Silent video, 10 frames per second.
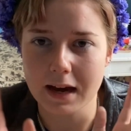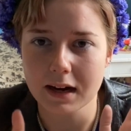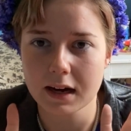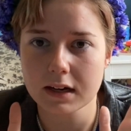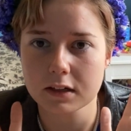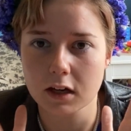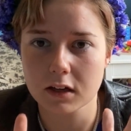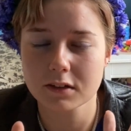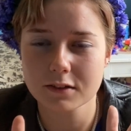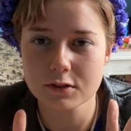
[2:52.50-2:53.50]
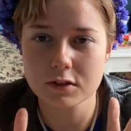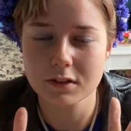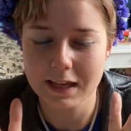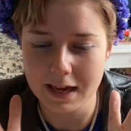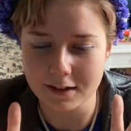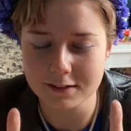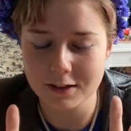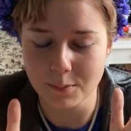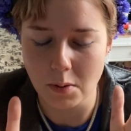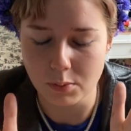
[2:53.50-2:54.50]
I cannot
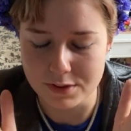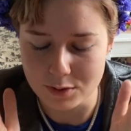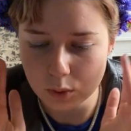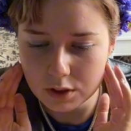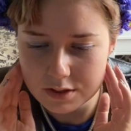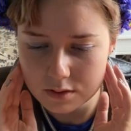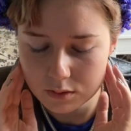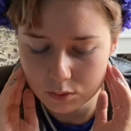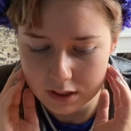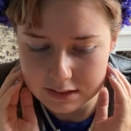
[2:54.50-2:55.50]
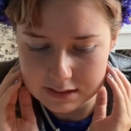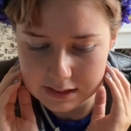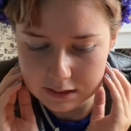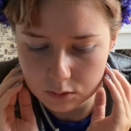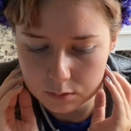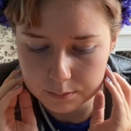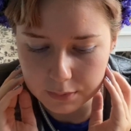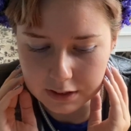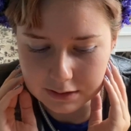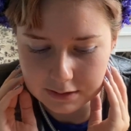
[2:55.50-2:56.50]
come up with words right now,
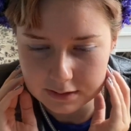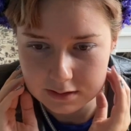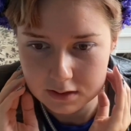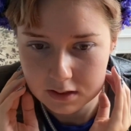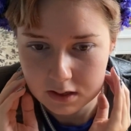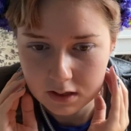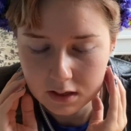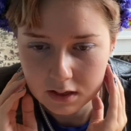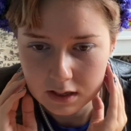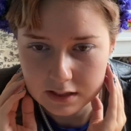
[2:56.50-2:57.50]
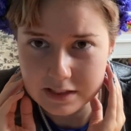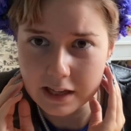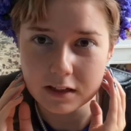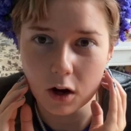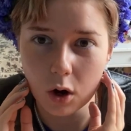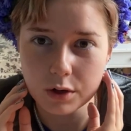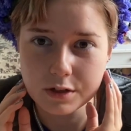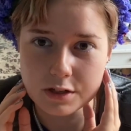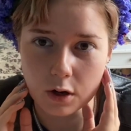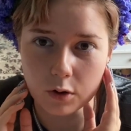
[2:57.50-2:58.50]
but it's like an art
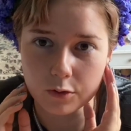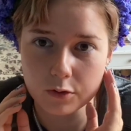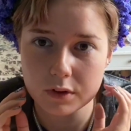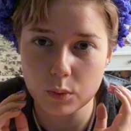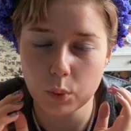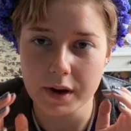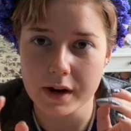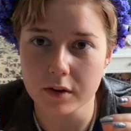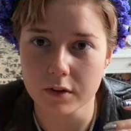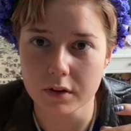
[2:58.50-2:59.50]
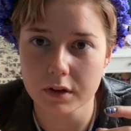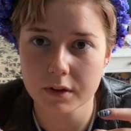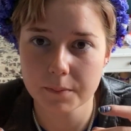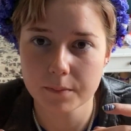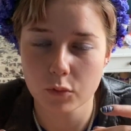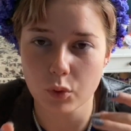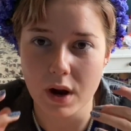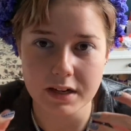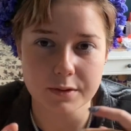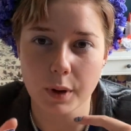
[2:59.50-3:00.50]
show where
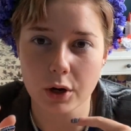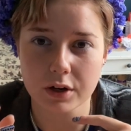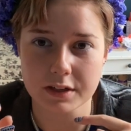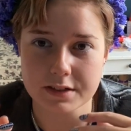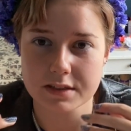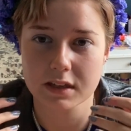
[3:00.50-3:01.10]
random artists